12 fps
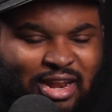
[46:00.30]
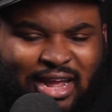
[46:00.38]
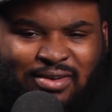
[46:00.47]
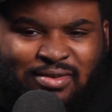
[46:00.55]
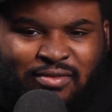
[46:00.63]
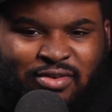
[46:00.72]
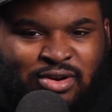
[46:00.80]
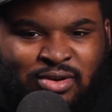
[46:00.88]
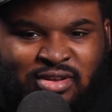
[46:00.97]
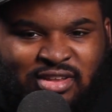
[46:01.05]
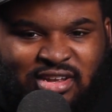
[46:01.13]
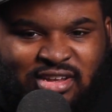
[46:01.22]
like you ever
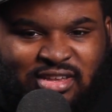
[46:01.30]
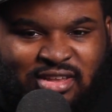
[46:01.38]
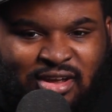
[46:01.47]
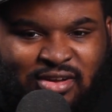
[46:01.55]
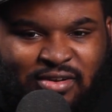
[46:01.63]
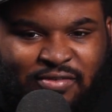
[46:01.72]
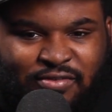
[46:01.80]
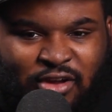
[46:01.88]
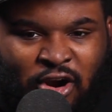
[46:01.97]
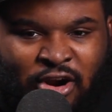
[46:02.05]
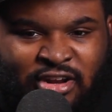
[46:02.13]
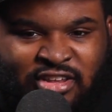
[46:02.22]
notice this, the
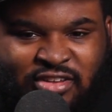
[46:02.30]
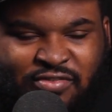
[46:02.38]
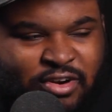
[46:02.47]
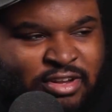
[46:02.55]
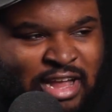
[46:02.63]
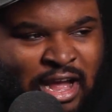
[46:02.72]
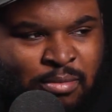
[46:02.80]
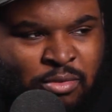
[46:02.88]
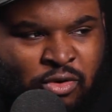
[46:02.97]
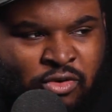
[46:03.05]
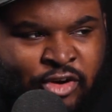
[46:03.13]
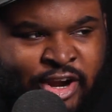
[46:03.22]
artist's first album
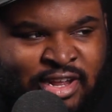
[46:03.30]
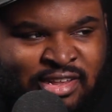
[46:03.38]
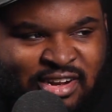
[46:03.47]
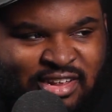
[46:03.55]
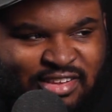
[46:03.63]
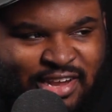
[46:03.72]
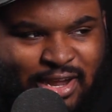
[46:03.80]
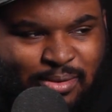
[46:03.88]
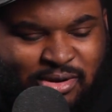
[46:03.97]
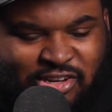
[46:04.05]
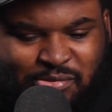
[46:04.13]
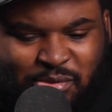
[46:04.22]
go crazy and the second
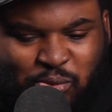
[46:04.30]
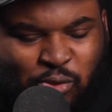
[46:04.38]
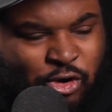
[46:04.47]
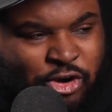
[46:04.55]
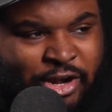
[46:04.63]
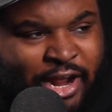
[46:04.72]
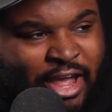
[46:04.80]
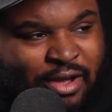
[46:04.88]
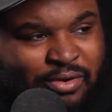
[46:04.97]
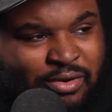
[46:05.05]
one just be watered down